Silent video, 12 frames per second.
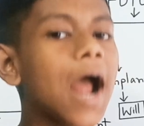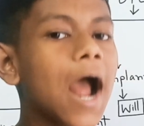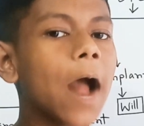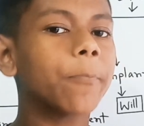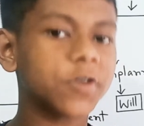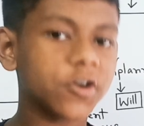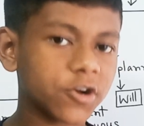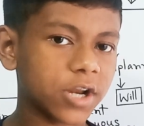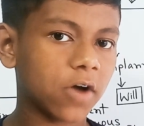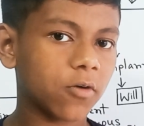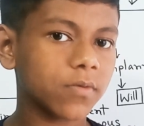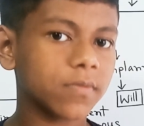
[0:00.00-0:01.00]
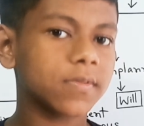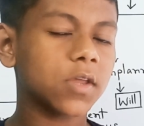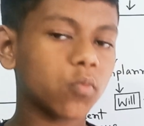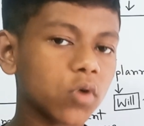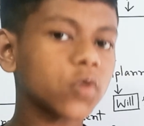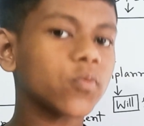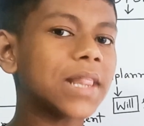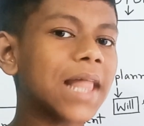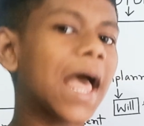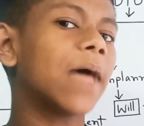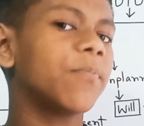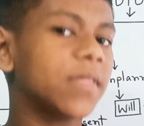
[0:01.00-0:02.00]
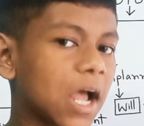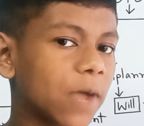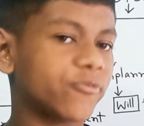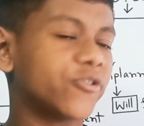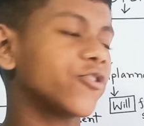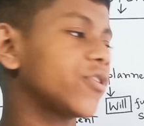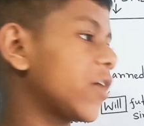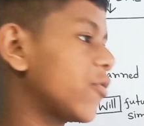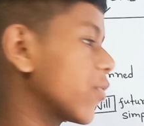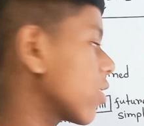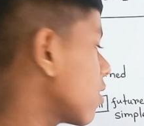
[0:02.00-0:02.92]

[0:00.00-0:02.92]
After now. The work will happen after now.